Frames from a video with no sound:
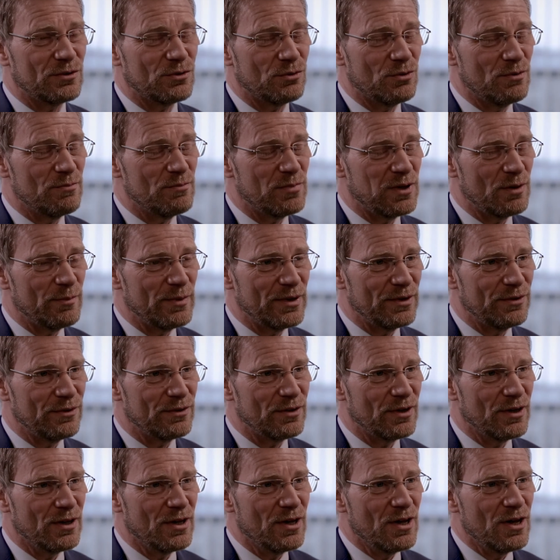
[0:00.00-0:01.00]
to
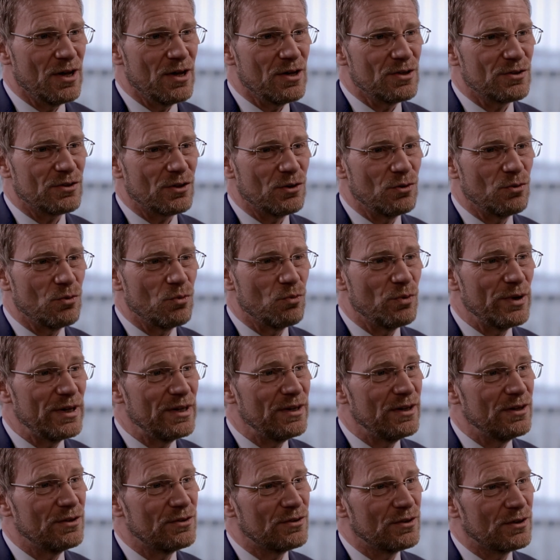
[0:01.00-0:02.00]
implement. So we
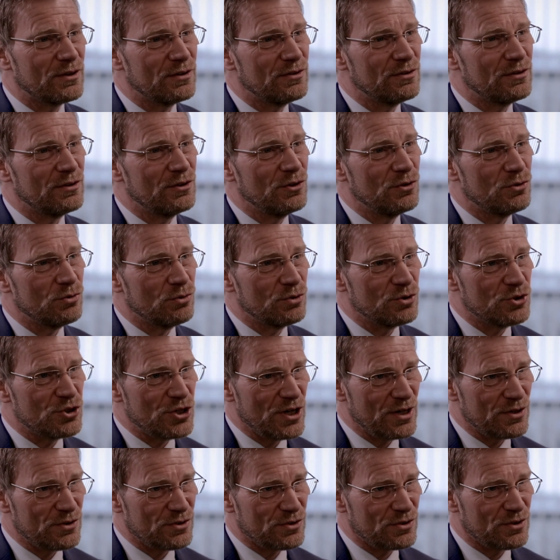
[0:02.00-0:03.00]
need to continue to
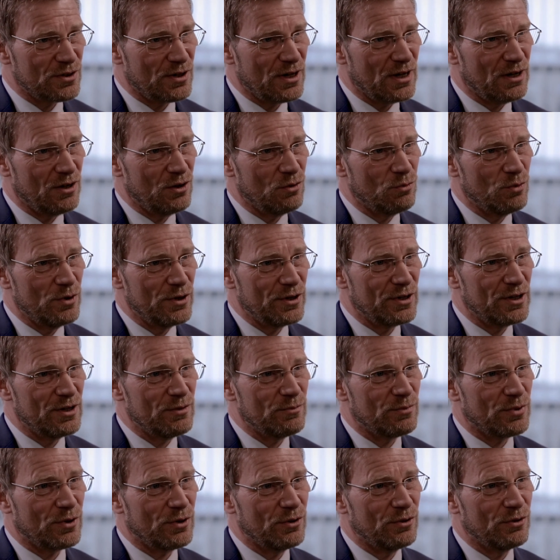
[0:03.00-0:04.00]
adjust our
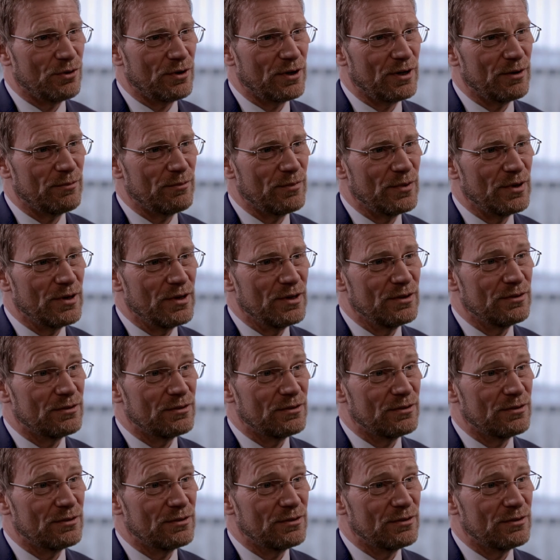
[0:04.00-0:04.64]
working programme